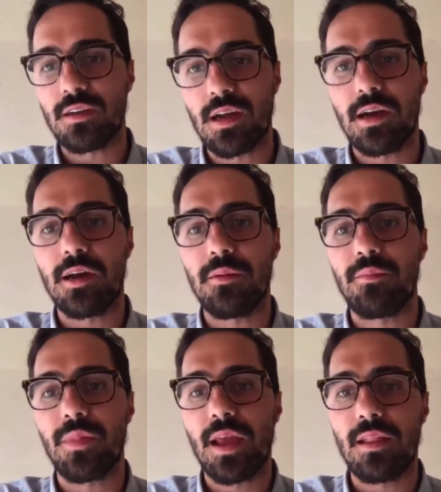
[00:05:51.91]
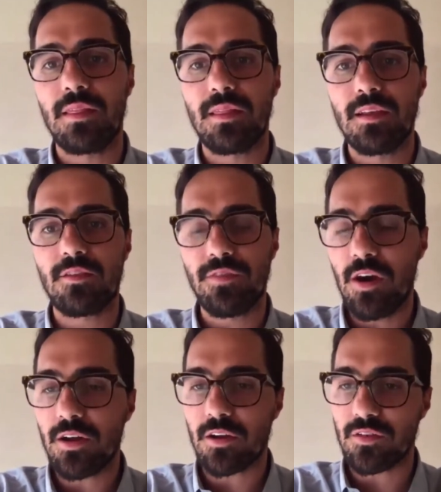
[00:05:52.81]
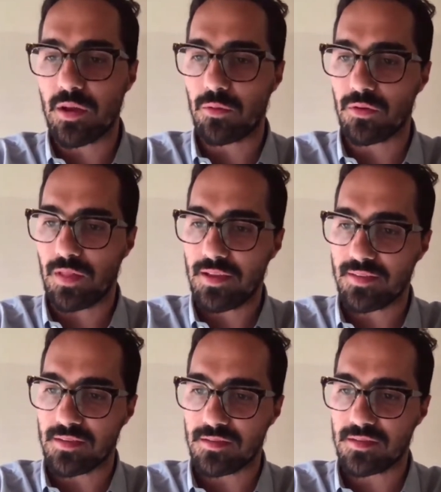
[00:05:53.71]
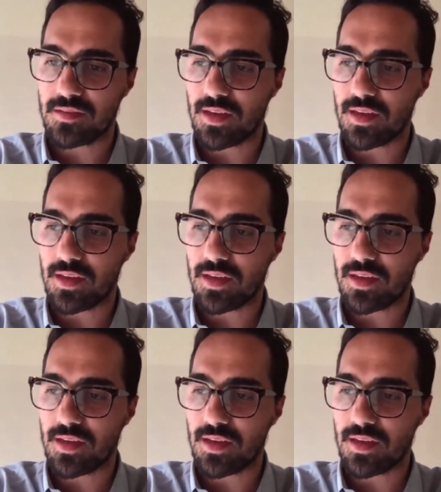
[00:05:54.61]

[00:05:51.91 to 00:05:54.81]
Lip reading: And these failures, they were lessons.